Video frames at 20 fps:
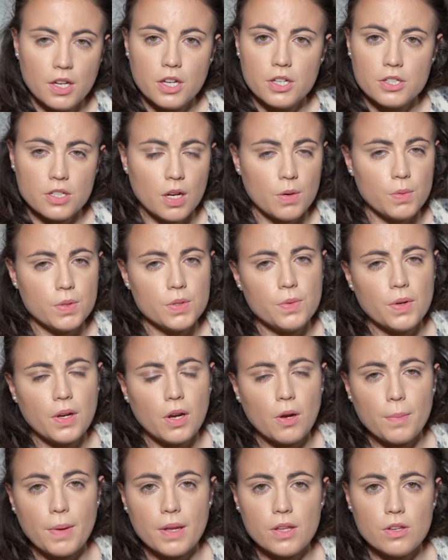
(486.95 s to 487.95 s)
So I would
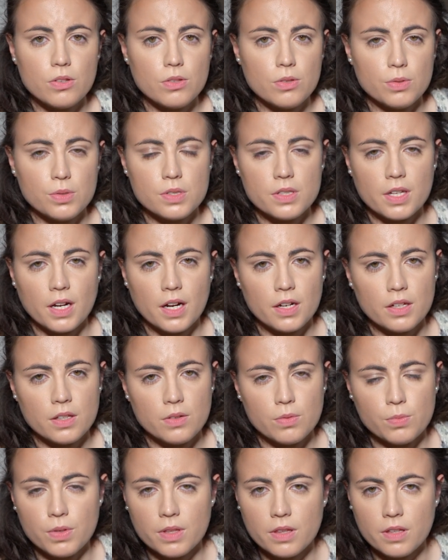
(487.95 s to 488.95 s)
recommend you to start
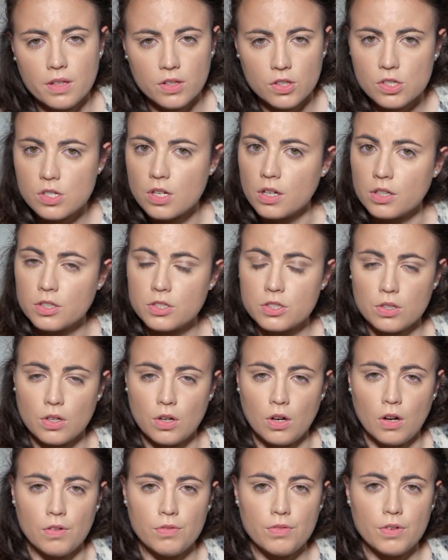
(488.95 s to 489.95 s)
reading chunks
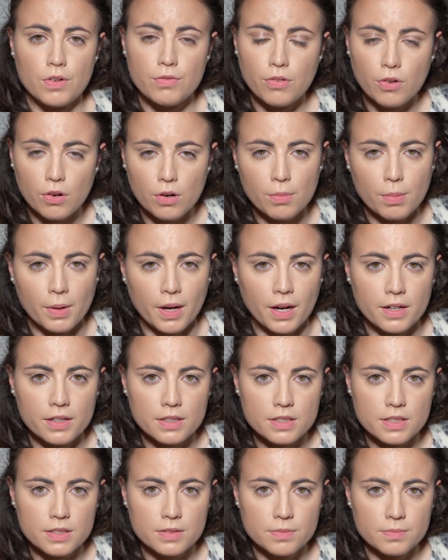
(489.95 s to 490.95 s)
of 4
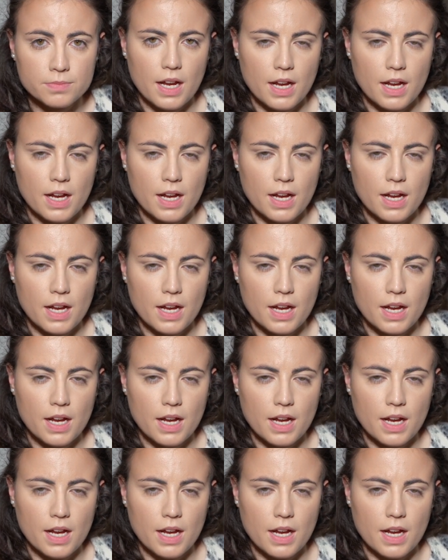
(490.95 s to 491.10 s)
bars.